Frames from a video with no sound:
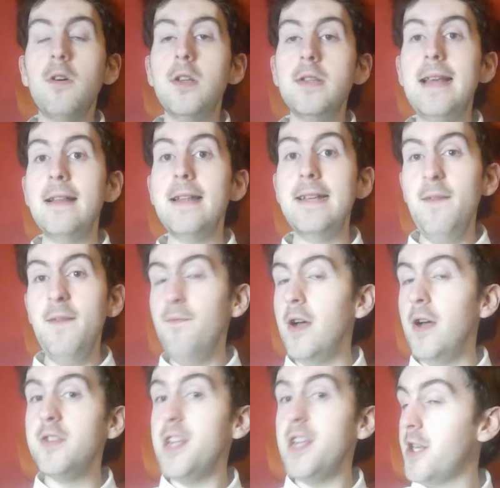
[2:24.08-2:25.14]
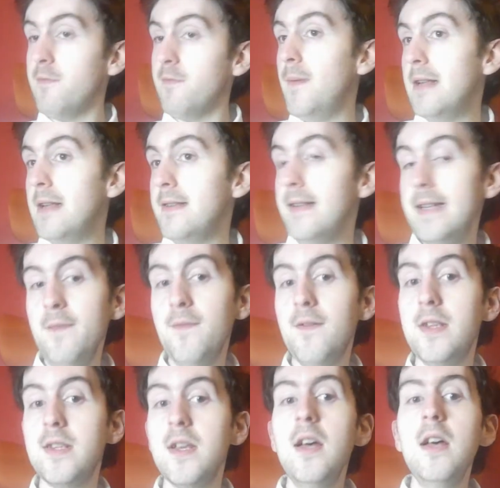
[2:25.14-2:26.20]
tell the difference. You just wouldn't be able to tell the
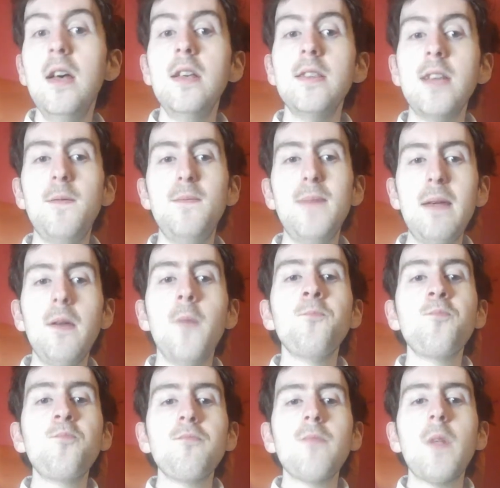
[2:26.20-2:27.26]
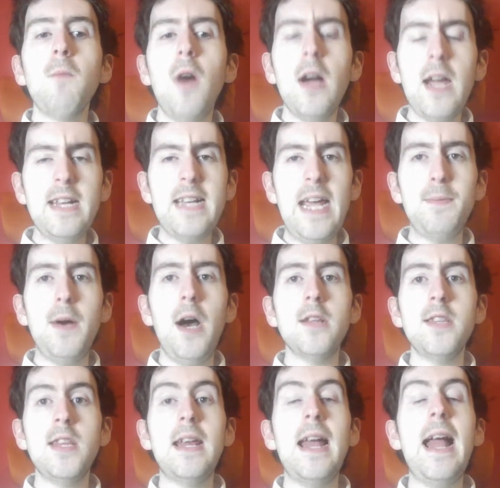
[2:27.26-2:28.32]
difference. So for me, Mockingjay Part
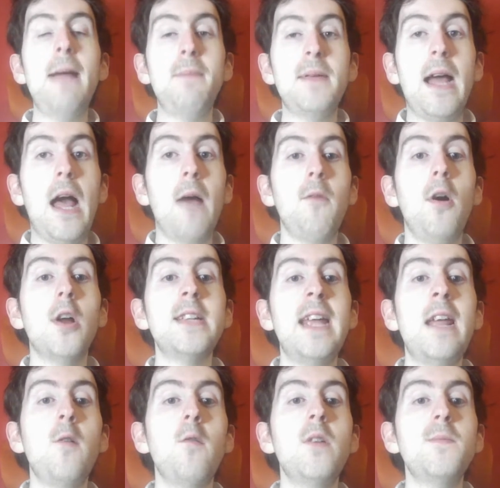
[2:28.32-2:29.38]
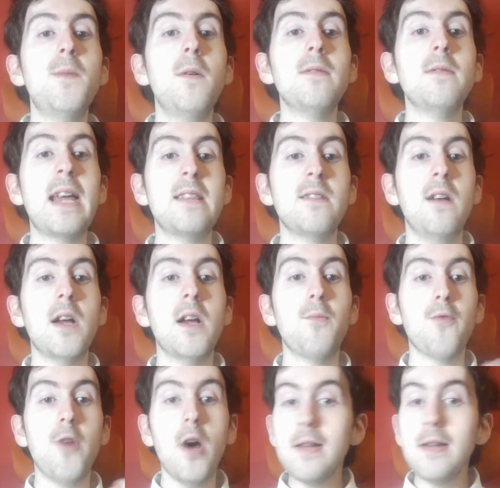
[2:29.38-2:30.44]
2, every time I watch it, it always feels like it's starting
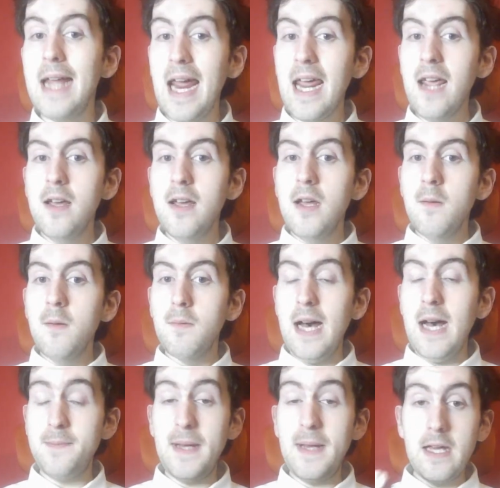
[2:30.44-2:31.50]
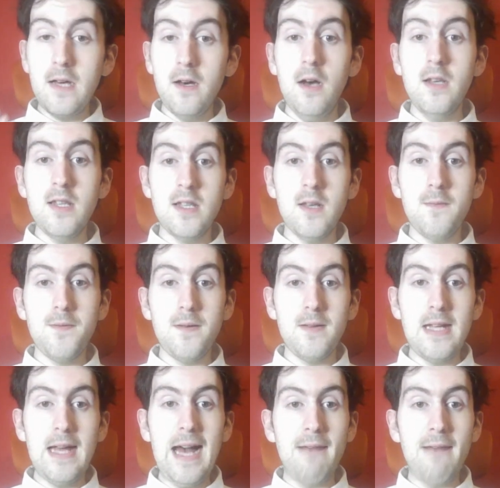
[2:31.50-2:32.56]
abruptly. That's because of,
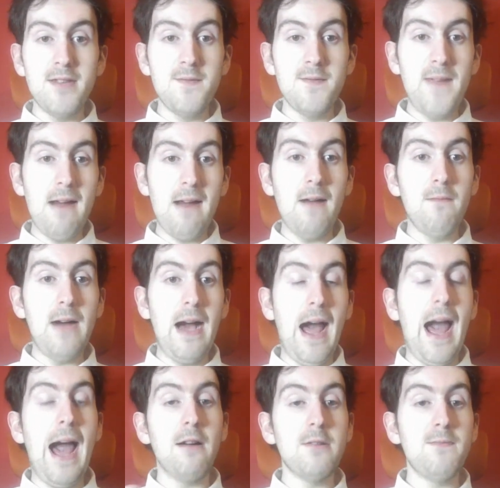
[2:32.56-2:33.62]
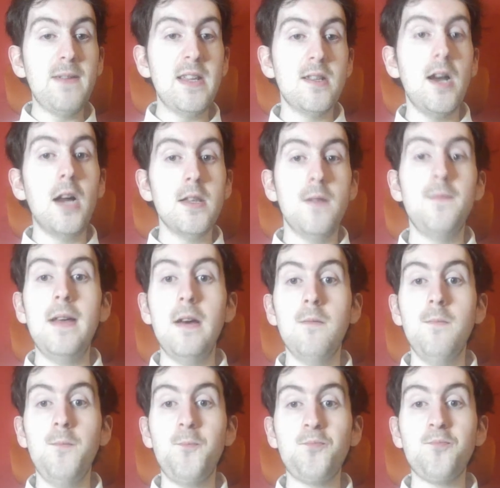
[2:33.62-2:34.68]
you have to figure out how do we start the
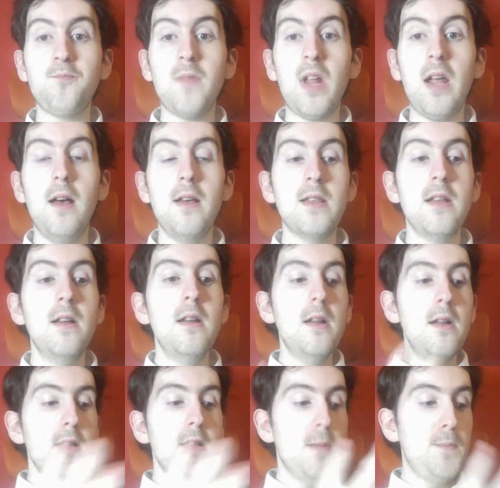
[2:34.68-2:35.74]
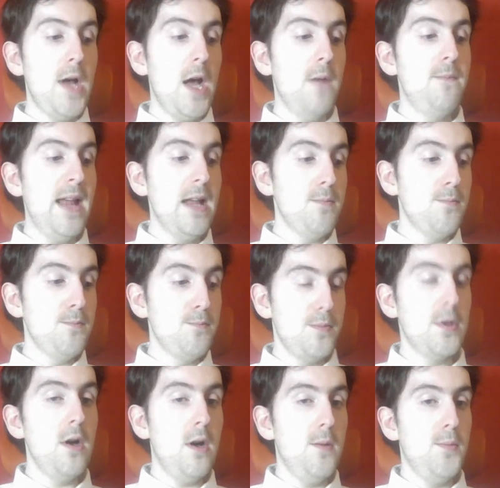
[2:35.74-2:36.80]
film, because the perfect
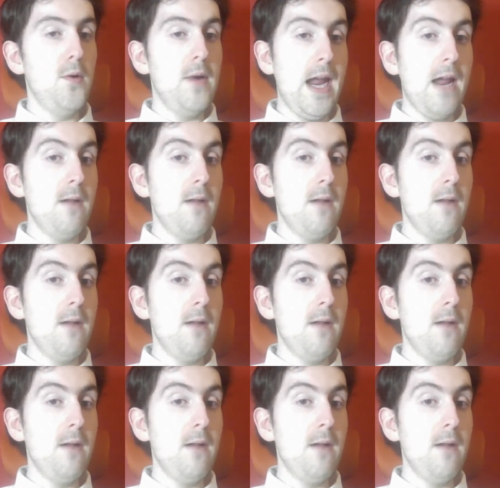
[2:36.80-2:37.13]
cut-off point